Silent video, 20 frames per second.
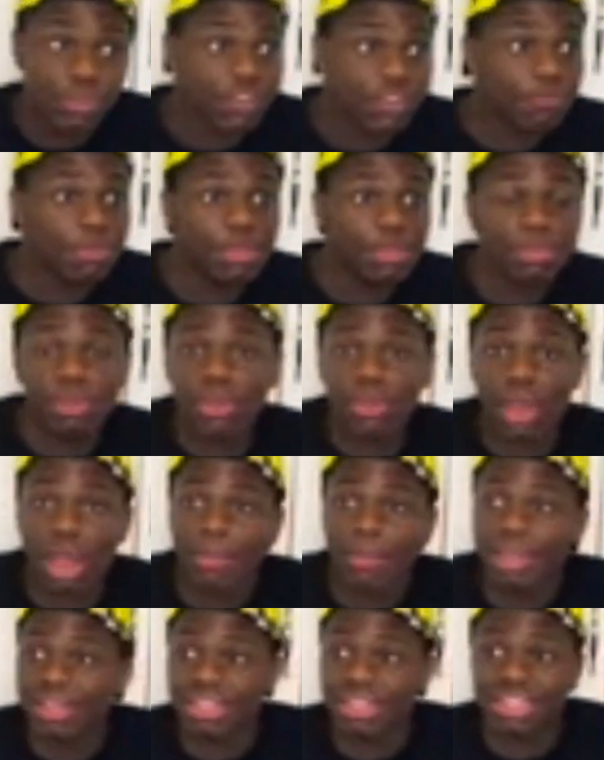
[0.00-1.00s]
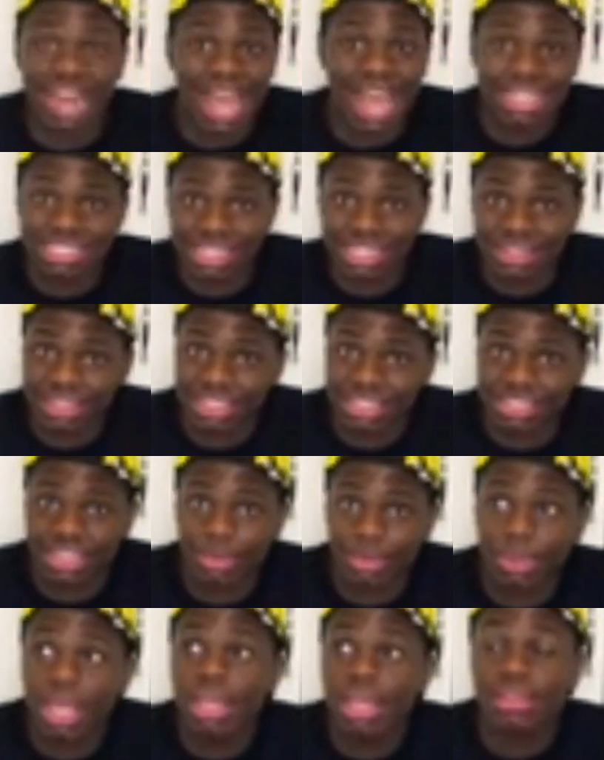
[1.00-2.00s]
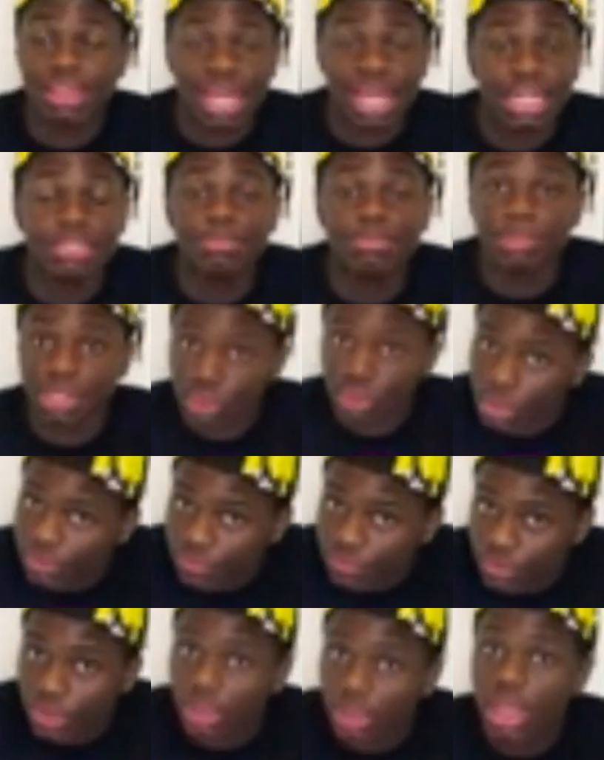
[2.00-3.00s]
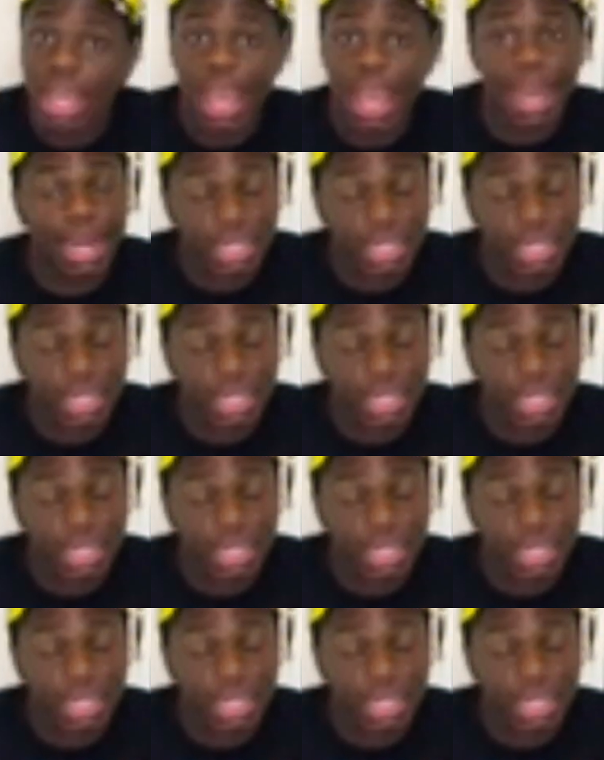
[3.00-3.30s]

If people comment nasty things down, that is beautiful.